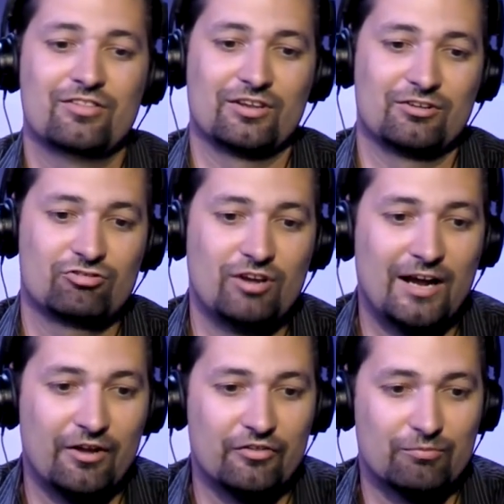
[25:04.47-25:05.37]
the
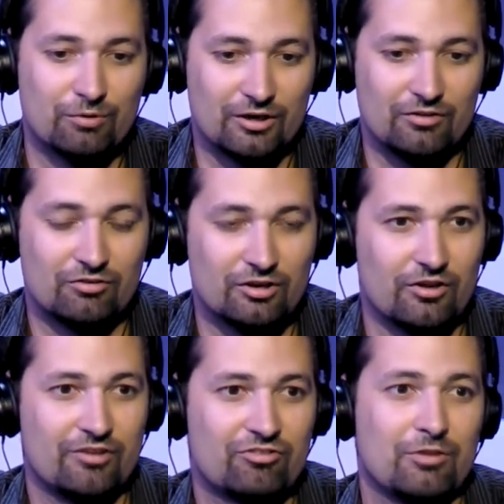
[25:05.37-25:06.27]
child where you you
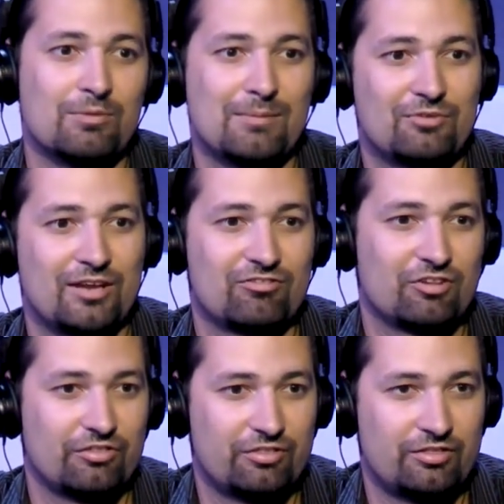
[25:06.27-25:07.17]
know let's say the mom takes
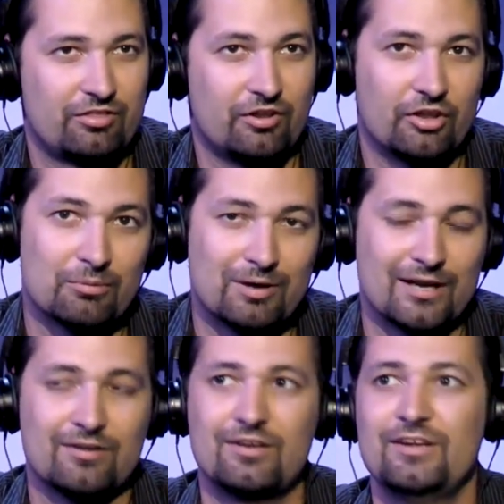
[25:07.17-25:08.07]
the
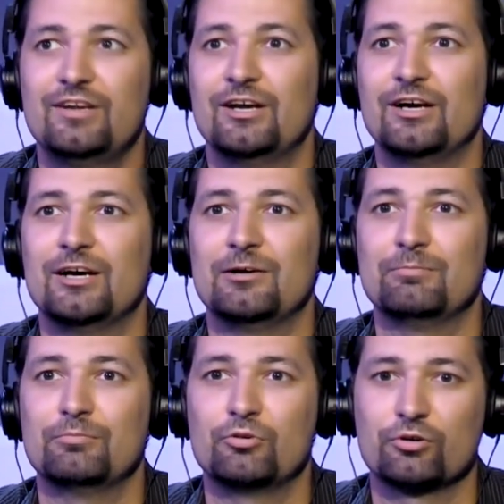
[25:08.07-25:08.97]
thalidomide,
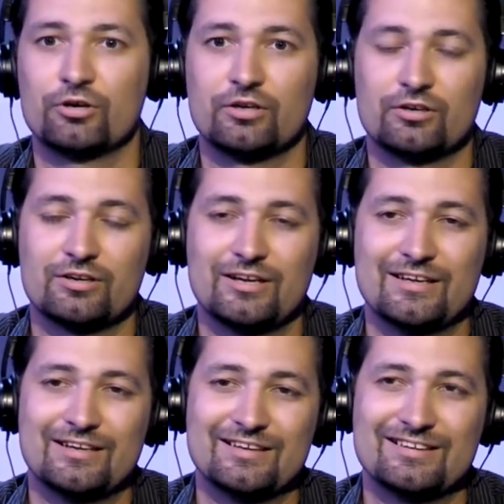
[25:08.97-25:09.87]
um, or
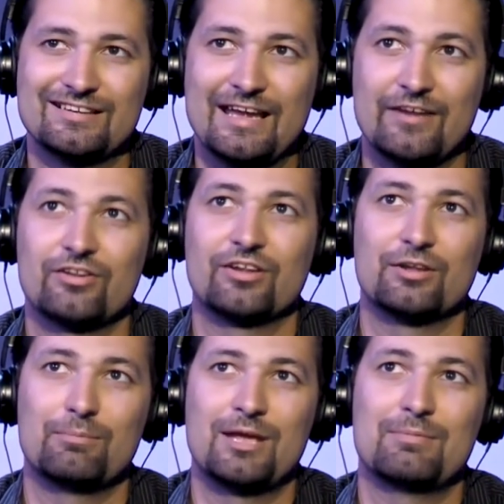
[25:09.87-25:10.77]
uh, and
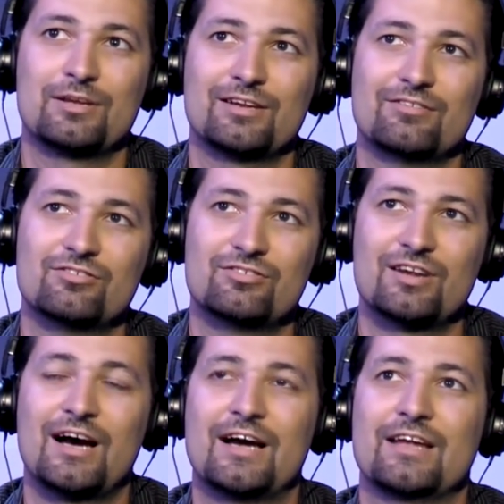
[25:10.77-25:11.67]
then the baby
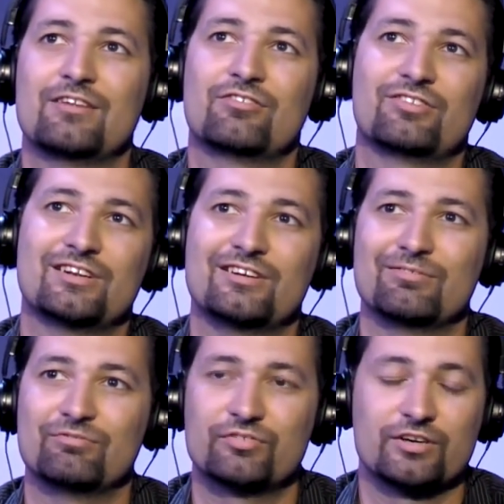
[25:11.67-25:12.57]
dies in
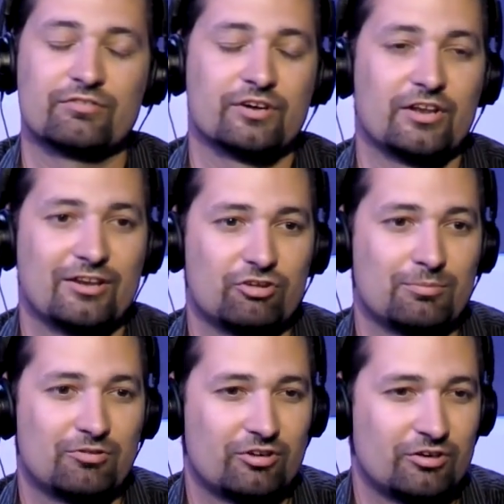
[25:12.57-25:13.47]
a very very late
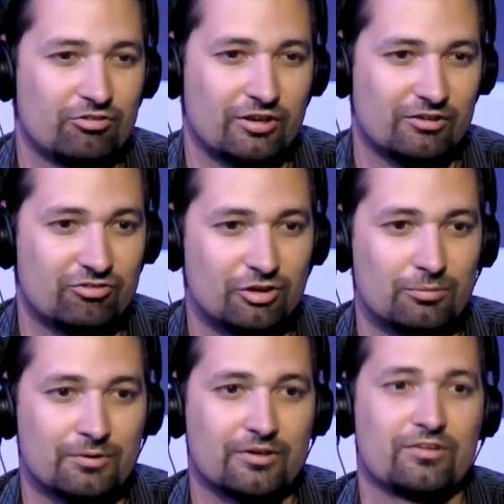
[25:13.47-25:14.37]
term miscarriage or like a
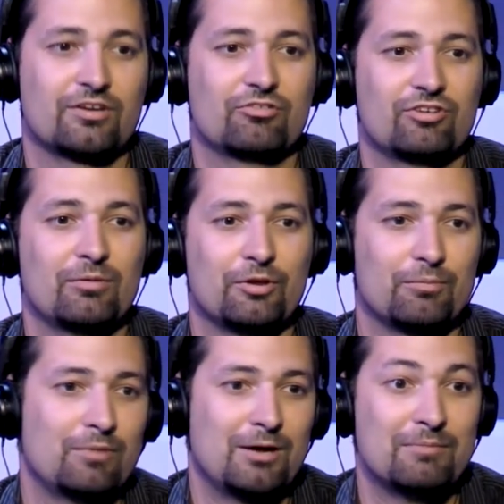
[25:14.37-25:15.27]
stillbirth, and they say, well,
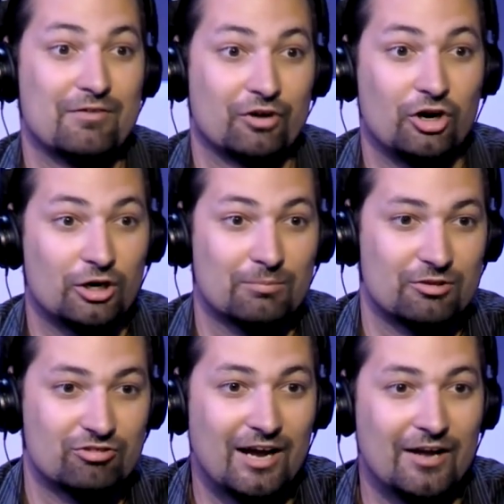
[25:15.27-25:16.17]
the mom never harmed
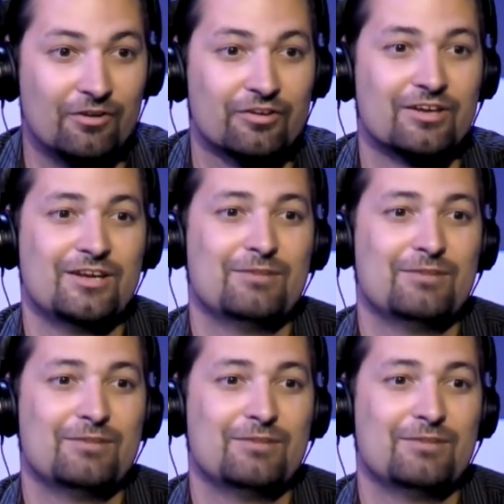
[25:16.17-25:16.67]
the child